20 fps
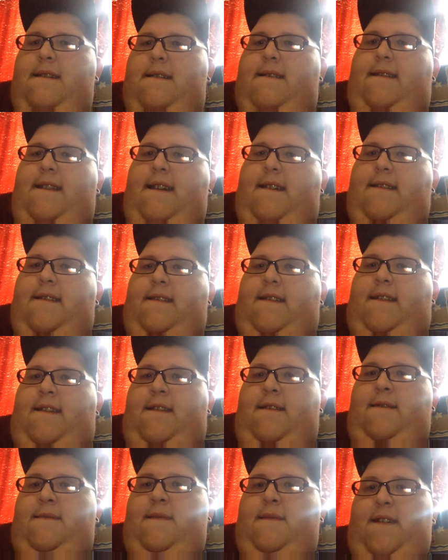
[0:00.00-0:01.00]
Nothing
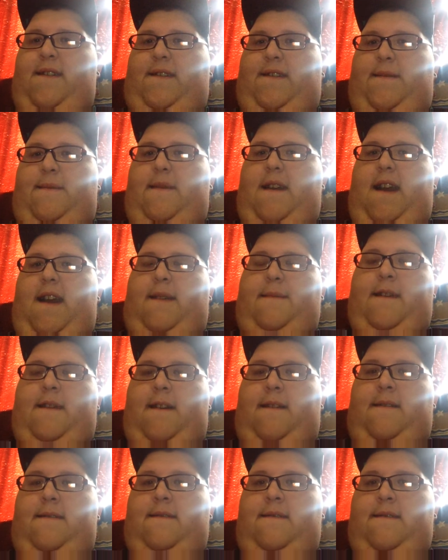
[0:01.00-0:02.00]
too much to brag
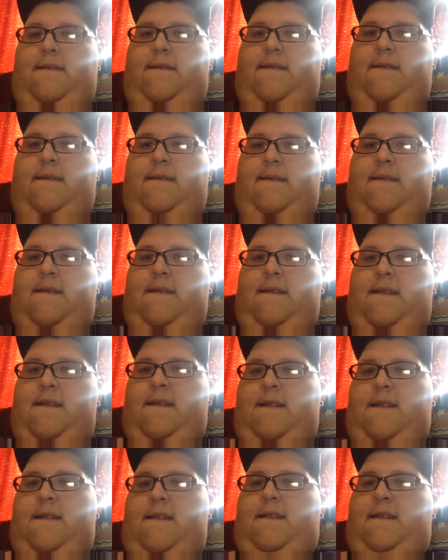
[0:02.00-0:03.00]
about.
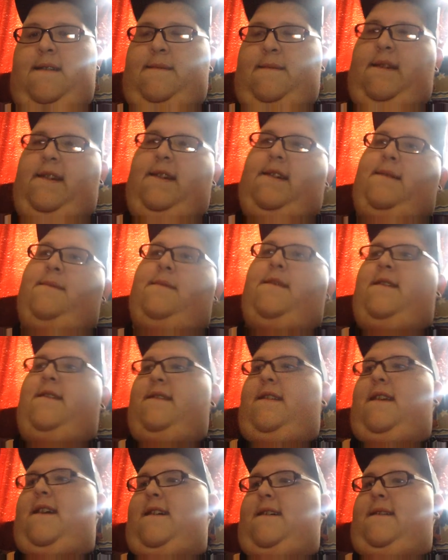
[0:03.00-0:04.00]
I mean, come on
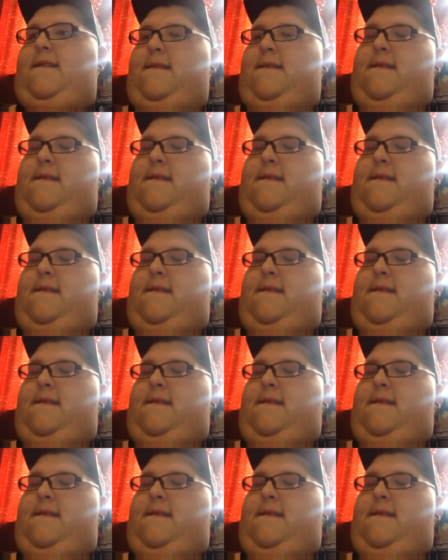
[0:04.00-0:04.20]
now.